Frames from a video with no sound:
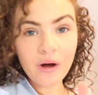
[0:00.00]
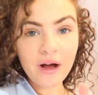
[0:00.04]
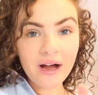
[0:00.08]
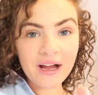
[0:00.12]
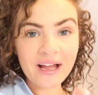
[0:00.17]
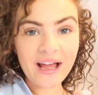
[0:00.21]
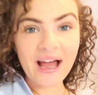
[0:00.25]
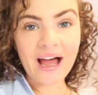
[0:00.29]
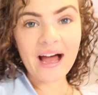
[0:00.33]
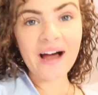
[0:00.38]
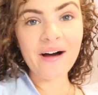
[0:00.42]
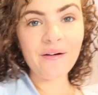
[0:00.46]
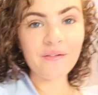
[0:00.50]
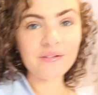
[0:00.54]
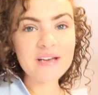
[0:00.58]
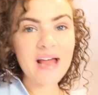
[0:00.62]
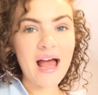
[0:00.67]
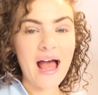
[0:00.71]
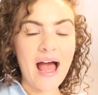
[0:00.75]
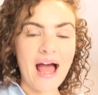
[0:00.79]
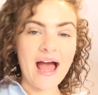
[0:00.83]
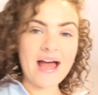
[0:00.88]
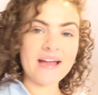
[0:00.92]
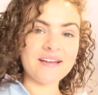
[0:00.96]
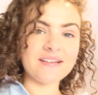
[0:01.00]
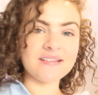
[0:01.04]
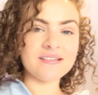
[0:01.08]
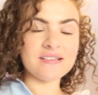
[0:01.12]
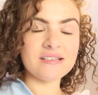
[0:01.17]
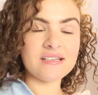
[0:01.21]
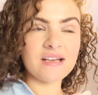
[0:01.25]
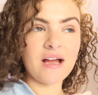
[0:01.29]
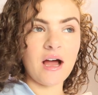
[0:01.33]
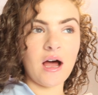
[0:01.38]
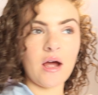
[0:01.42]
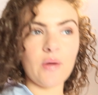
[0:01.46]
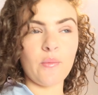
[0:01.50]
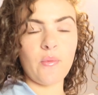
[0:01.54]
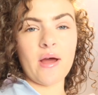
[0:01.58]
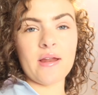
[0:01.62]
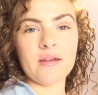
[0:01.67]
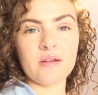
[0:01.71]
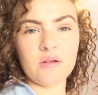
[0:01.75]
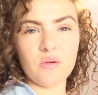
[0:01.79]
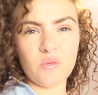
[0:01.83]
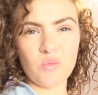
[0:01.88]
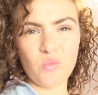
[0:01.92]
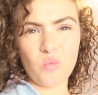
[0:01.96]
workout and I
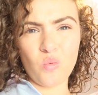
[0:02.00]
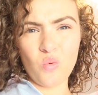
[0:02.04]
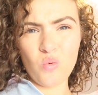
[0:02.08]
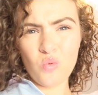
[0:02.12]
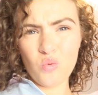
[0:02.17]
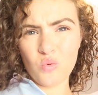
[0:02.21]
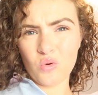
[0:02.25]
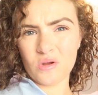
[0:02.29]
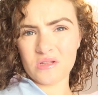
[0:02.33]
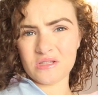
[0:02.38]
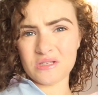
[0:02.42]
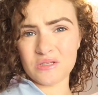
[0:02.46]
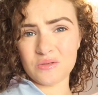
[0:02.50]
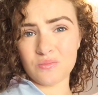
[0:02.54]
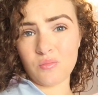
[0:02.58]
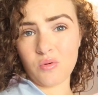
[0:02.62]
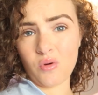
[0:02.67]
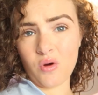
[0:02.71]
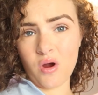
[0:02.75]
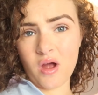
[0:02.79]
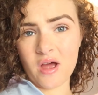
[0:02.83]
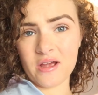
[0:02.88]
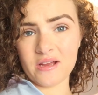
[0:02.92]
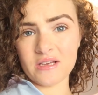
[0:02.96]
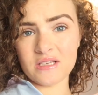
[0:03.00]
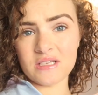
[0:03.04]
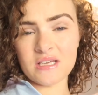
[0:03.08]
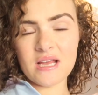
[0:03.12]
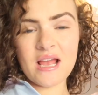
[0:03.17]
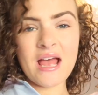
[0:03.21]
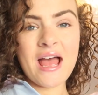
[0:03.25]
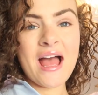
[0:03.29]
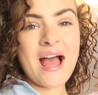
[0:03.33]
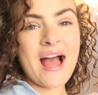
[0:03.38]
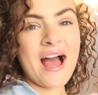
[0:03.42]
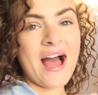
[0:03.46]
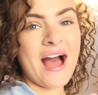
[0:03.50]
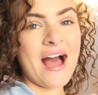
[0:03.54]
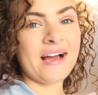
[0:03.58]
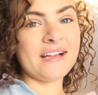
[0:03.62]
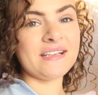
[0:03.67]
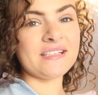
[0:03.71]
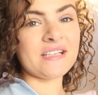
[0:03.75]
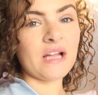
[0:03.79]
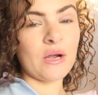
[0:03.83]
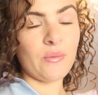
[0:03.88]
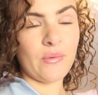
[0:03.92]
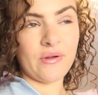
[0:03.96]
went, ooh, it's bright.
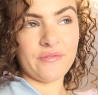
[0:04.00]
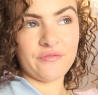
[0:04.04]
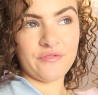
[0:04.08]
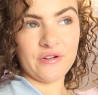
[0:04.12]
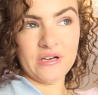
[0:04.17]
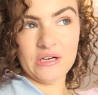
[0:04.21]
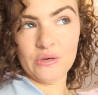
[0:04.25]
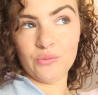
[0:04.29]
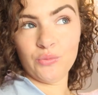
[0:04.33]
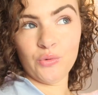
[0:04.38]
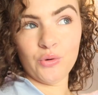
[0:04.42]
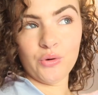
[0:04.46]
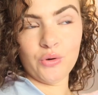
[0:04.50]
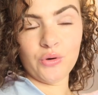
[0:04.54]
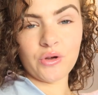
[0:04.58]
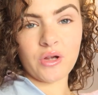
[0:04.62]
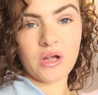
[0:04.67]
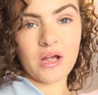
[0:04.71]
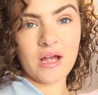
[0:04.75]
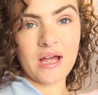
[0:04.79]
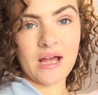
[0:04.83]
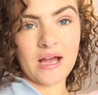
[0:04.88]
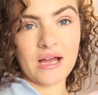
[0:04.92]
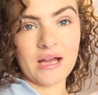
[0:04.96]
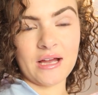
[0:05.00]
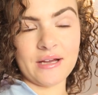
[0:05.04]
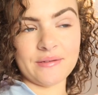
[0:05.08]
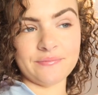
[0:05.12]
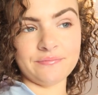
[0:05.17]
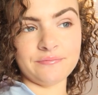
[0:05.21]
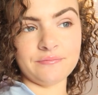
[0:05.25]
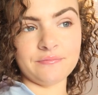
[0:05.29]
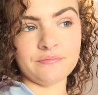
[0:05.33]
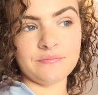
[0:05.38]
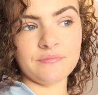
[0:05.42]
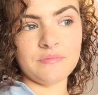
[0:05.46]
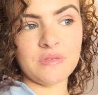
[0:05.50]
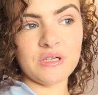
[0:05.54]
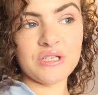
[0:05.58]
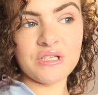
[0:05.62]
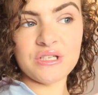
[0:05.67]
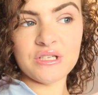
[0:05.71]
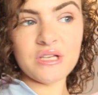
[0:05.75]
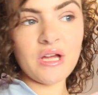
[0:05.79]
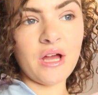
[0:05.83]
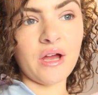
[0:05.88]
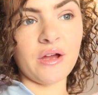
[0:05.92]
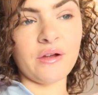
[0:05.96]
And I went for a little walk.
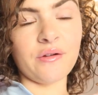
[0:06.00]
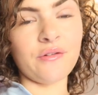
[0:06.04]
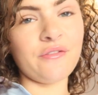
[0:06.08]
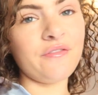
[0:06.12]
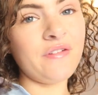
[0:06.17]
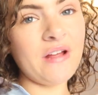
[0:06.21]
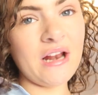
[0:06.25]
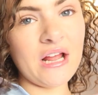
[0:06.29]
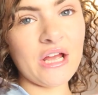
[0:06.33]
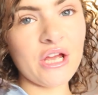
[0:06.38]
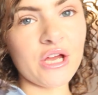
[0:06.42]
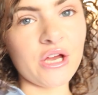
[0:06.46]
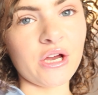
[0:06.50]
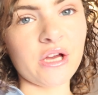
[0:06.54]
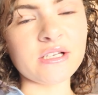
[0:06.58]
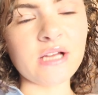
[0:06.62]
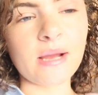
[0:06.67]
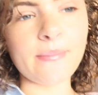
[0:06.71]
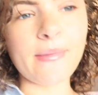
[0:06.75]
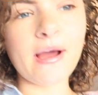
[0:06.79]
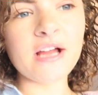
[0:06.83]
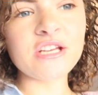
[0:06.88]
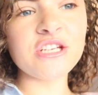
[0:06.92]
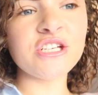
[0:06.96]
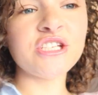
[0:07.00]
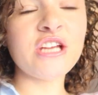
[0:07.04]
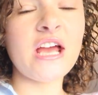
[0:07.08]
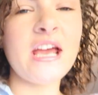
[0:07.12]
So feeling good. I'm actually